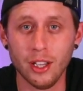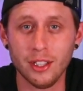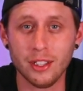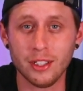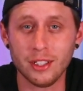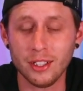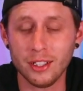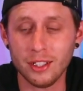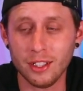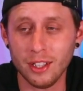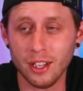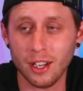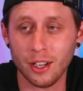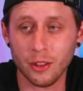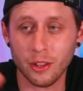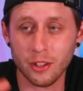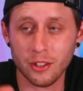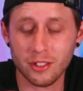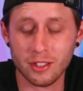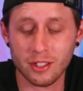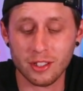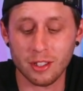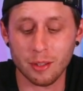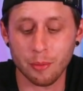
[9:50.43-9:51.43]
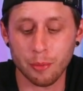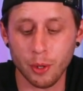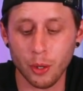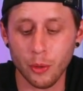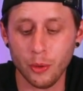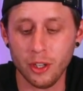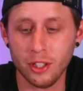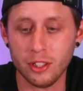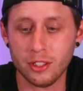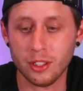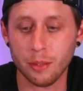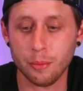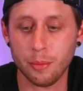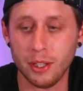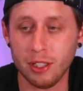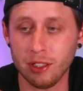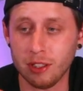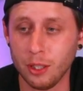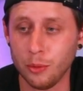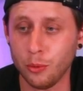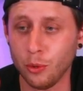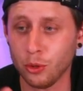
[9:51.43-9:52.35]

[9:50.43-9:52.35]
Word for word: And you know, this is the beauty to PC